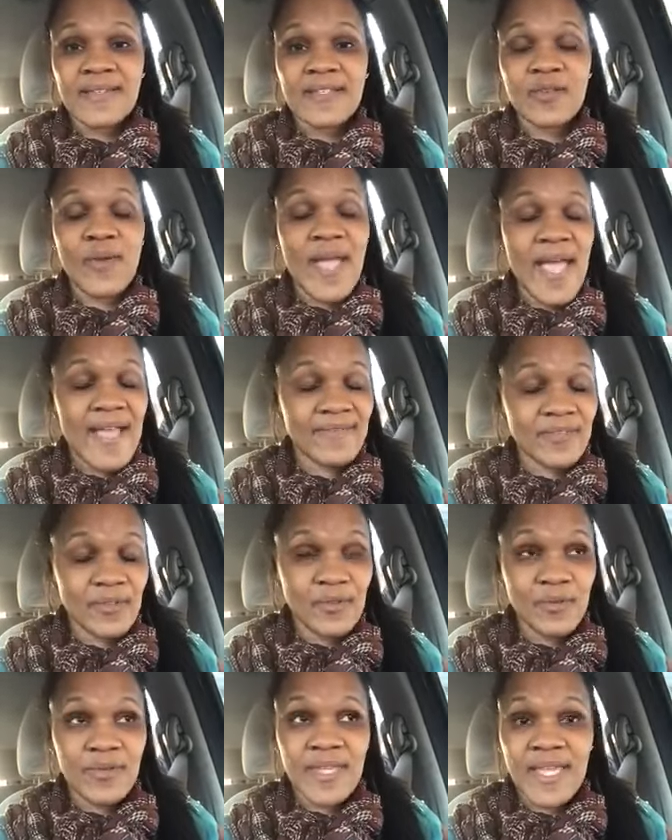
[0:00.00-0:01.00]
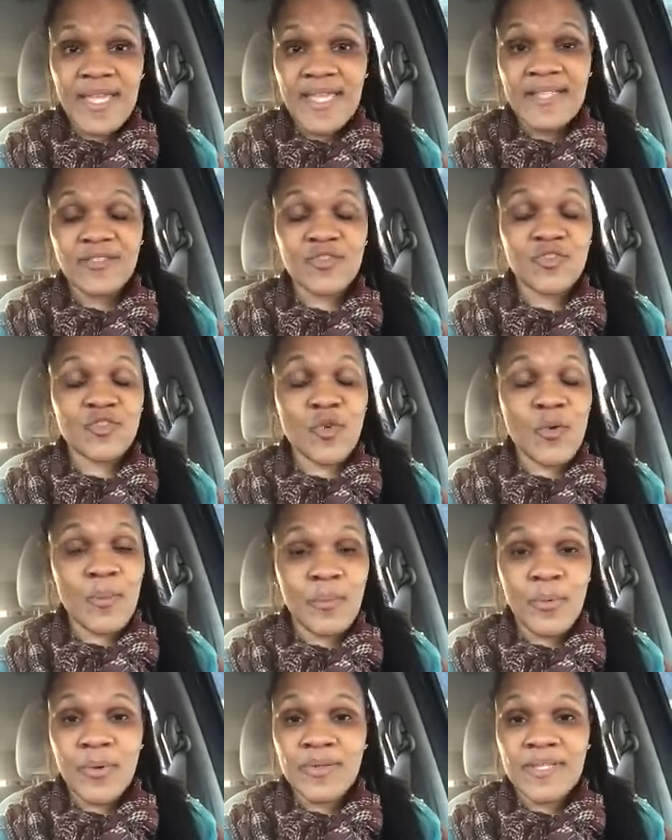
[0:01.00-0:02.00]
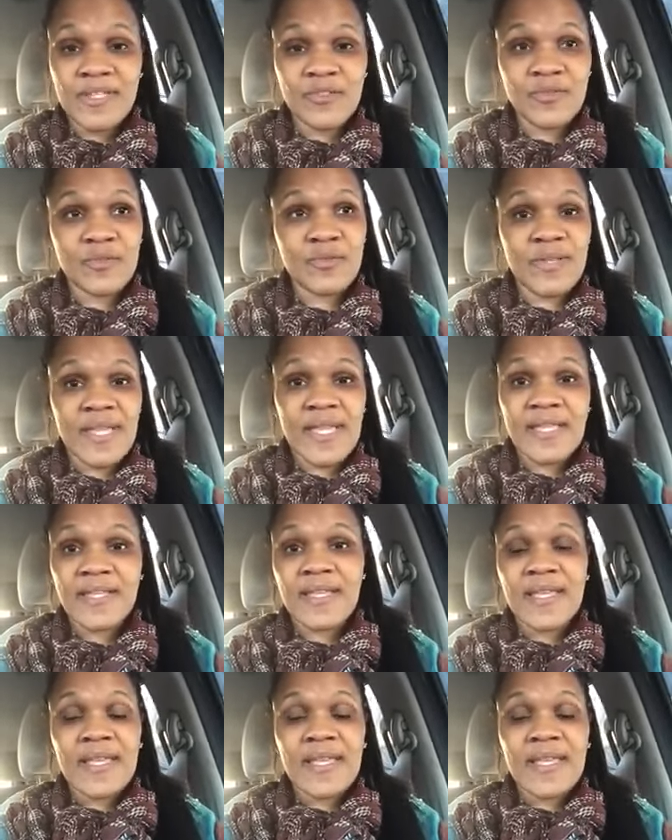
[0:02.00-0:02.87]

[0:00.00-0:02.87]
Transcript: You have to do that. It's so important that you do that.